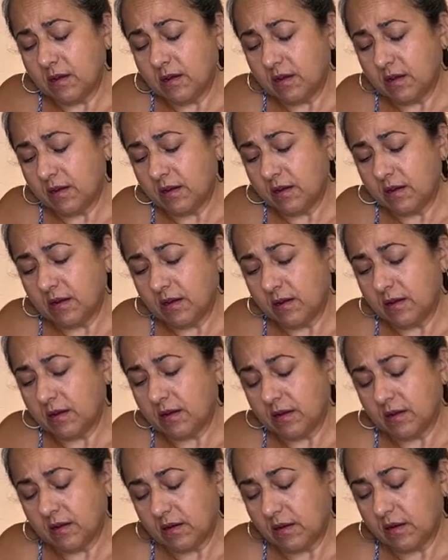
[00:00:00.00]

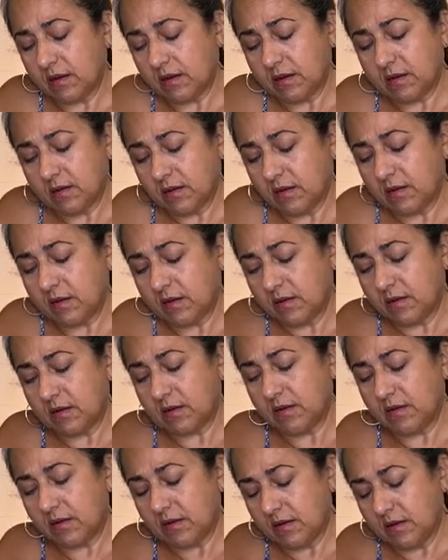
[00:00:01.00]

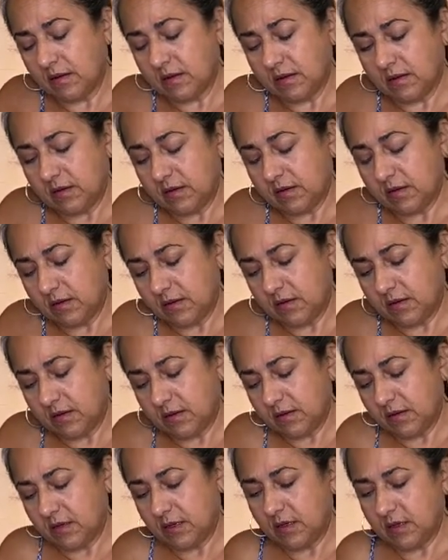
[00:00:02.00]

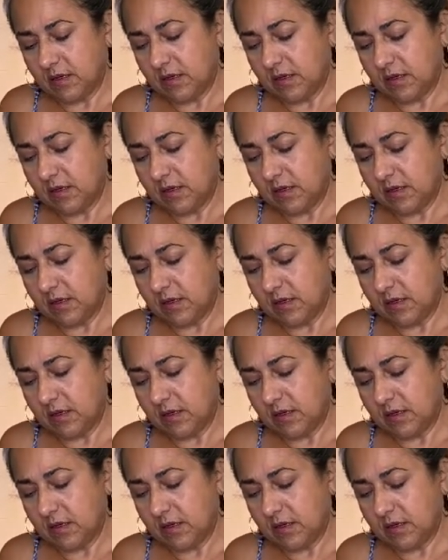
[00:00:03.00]
(no one is talking)